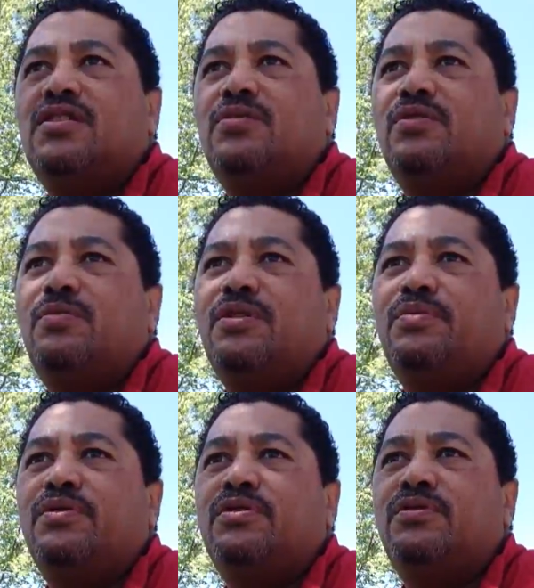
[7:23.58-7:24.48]
with
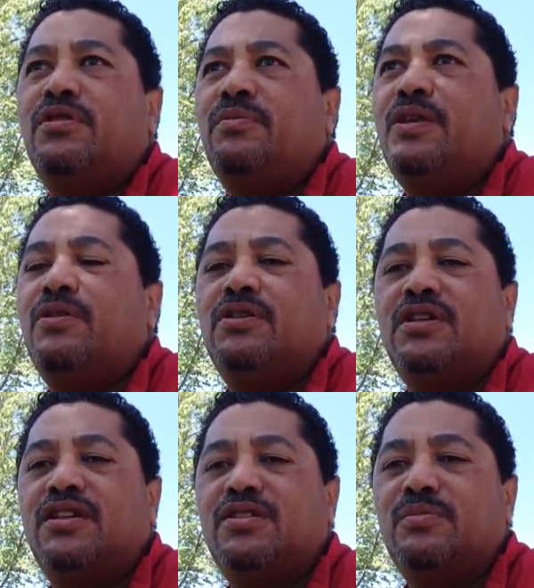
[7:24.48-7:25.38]
people who
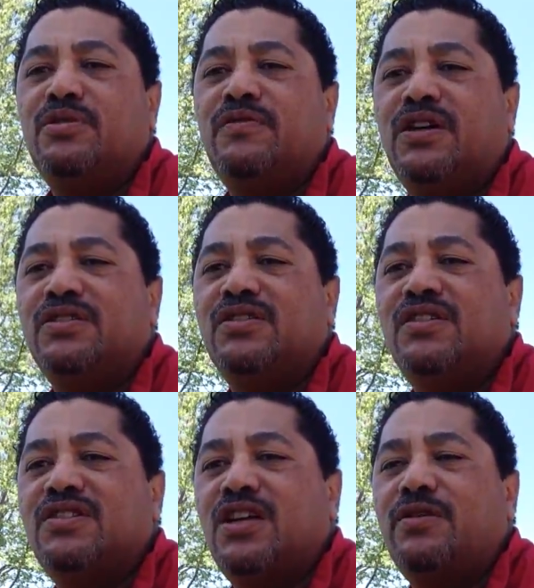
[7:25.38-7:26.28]
want to in
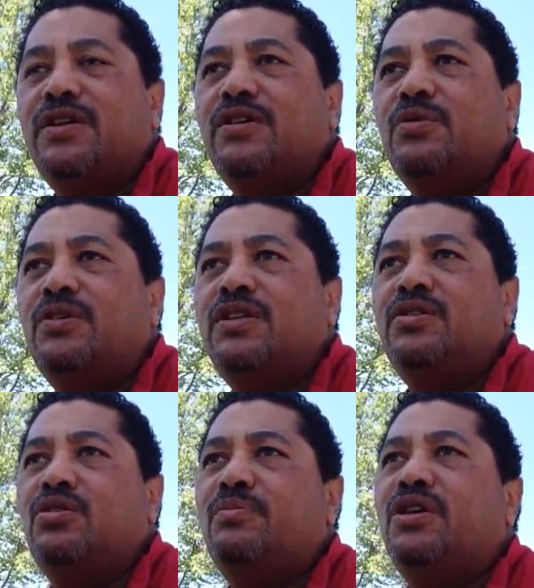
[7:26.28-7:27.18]
this area or want to
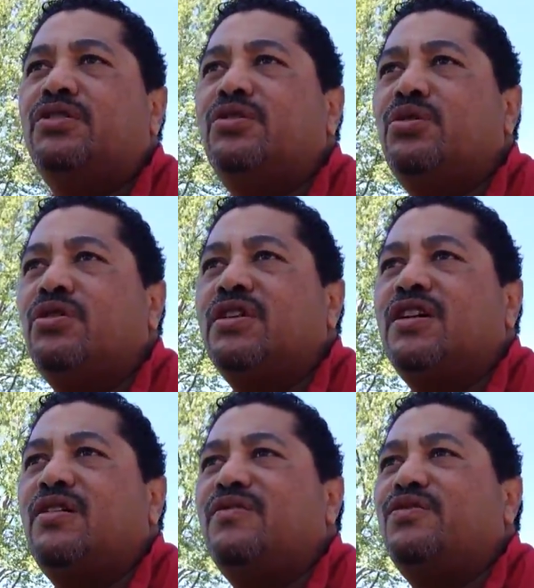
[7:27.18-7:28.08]
know about the Northern
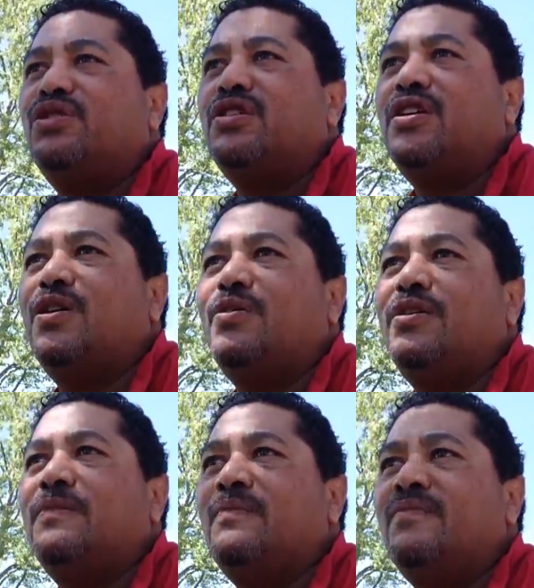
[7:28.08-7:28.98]
California
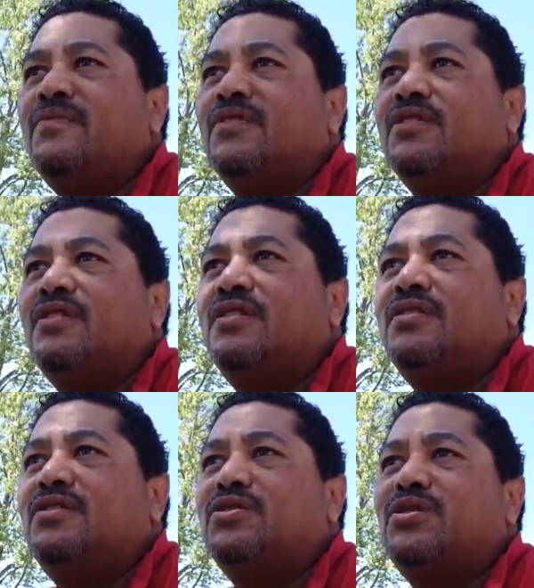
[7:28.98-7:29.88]
area.
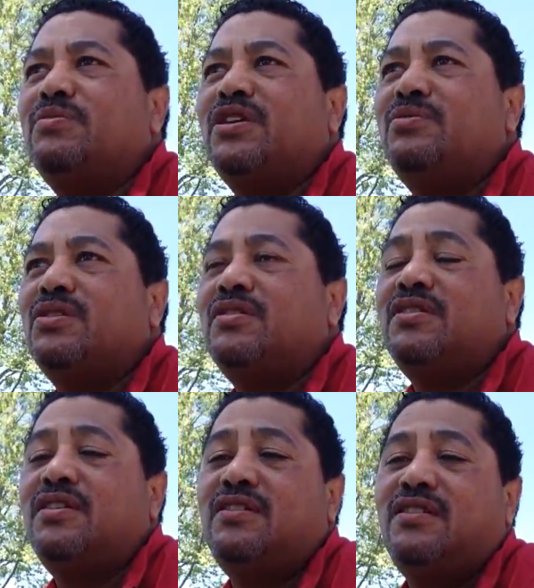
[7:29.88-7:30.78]
And sometimes,
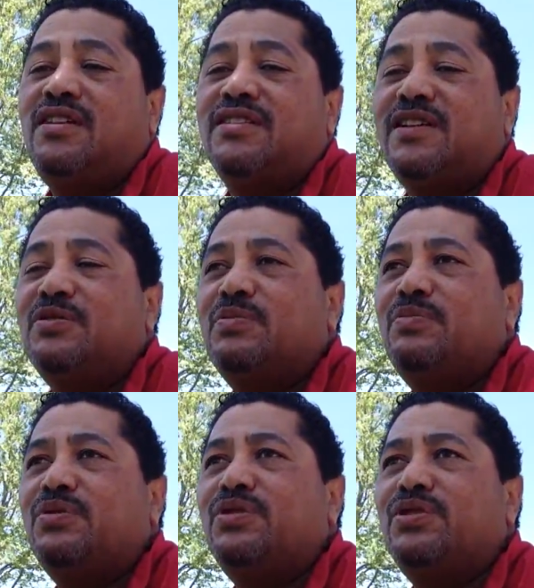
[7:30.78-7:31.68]
and a lot of times,
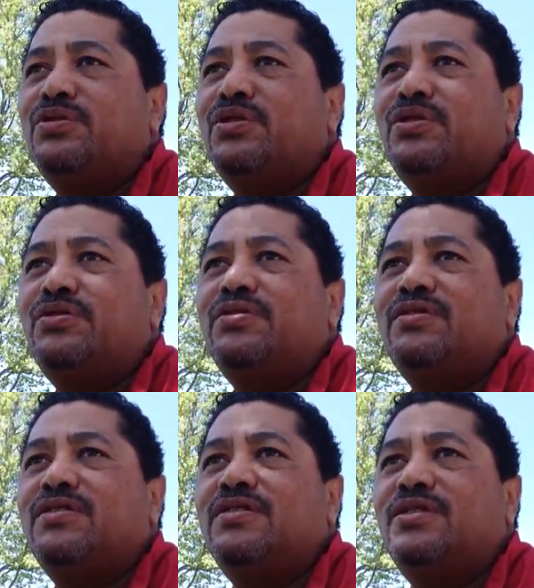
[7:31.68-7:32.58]
people don't know,
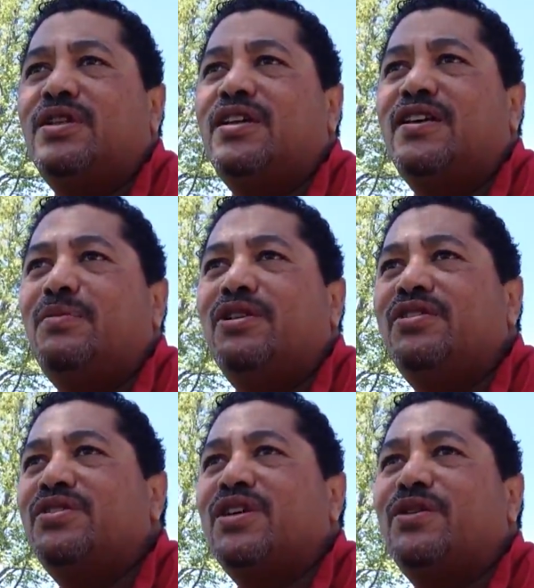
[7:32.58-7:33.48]
a lot about
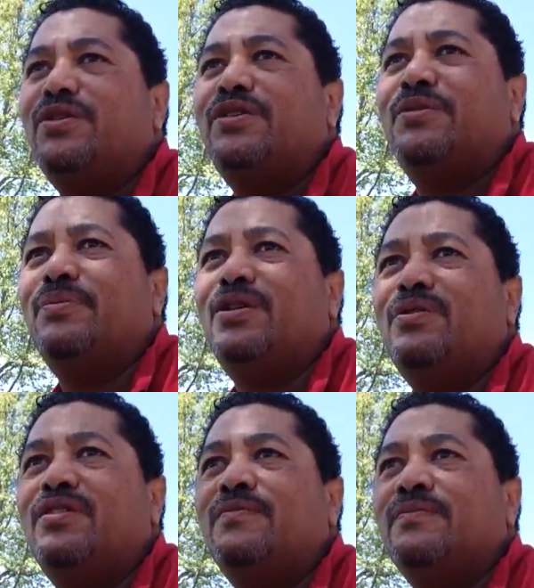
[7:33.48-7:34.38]
this area, or maybe